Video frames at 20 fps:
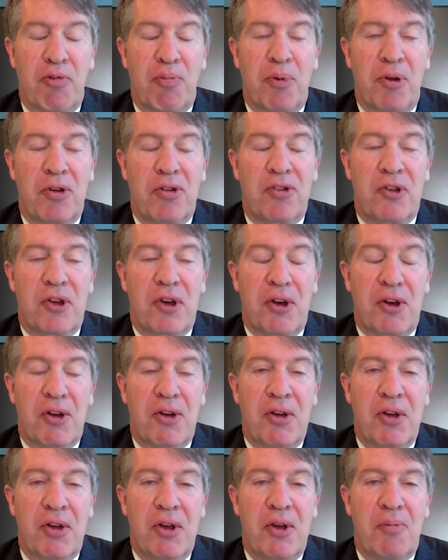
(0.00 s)
But
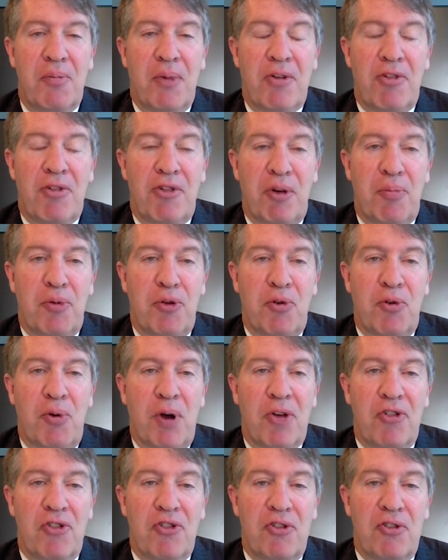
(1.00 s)
my simple
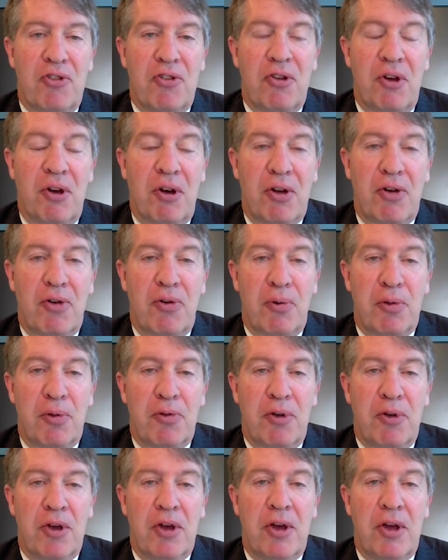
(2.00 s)
question on North
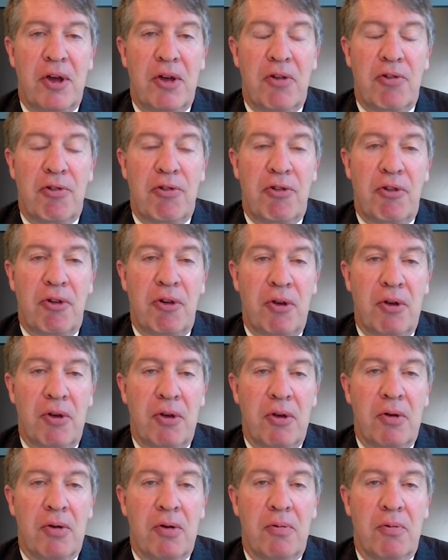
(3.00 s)
Korea is,
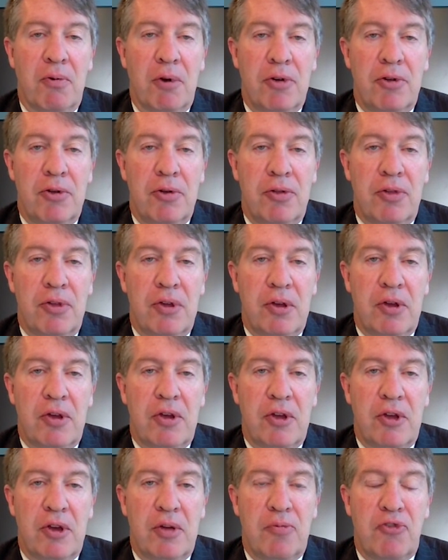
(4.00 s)
what do you think
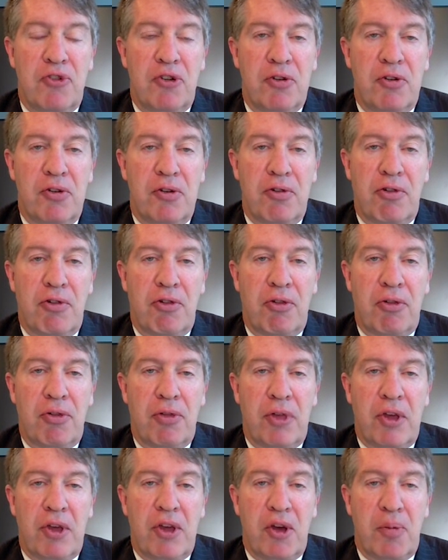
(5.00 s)
Kim Jong-un is
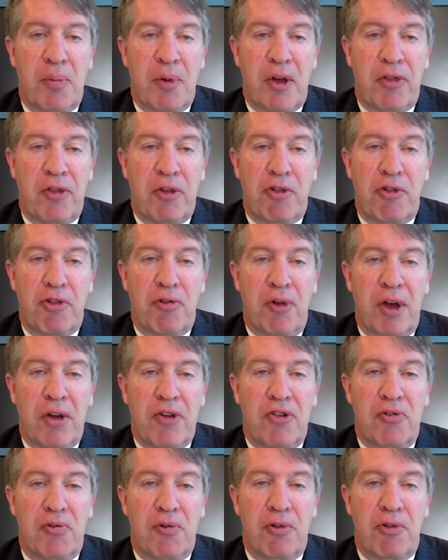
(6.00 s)
thinking about this
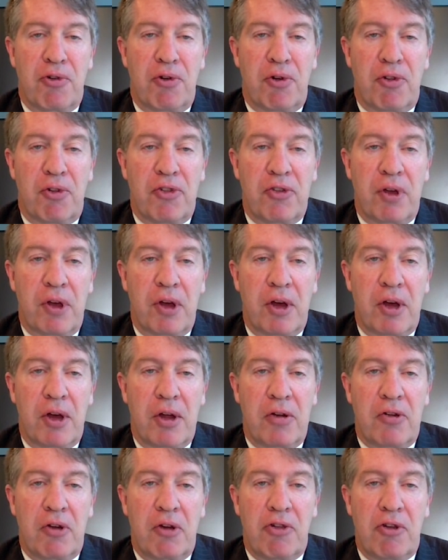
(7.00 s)
election result?
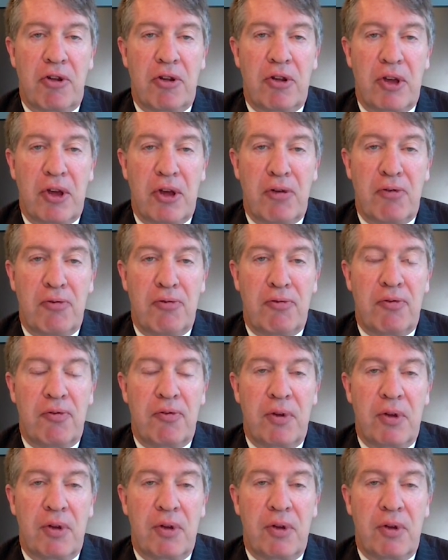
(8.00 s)
Does it give